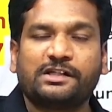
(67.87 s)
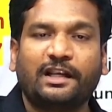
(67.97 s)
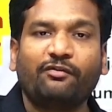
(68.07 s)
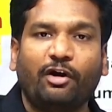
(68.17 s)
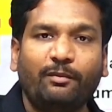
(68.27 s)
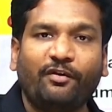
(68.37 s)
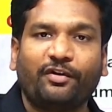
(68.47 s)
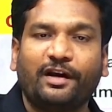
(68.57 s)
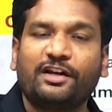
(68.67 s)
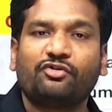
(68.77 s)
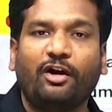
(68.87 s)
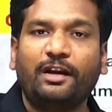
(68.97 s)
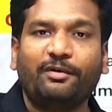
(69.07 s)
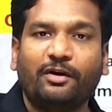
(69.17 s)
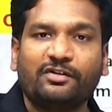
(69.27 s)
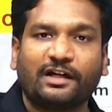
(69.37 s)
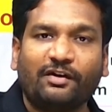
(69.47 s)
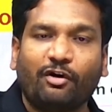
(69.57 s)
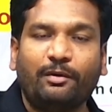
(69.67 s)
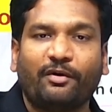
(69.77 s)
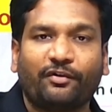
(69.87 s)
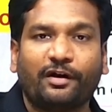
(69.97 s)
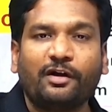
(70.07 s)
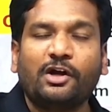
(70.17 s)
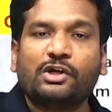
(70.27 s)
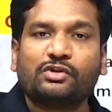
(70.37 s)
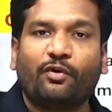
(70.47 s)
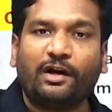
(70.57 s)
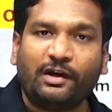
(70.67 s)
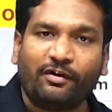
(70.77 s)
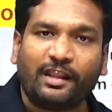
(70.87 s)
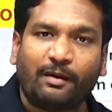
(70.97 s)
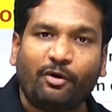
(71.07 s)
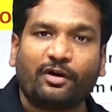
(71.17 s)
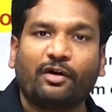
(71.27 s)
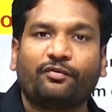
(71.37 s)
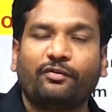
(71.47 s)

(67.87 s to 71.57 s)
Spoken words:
It is not limited to certain volume of trade. So whatever the amount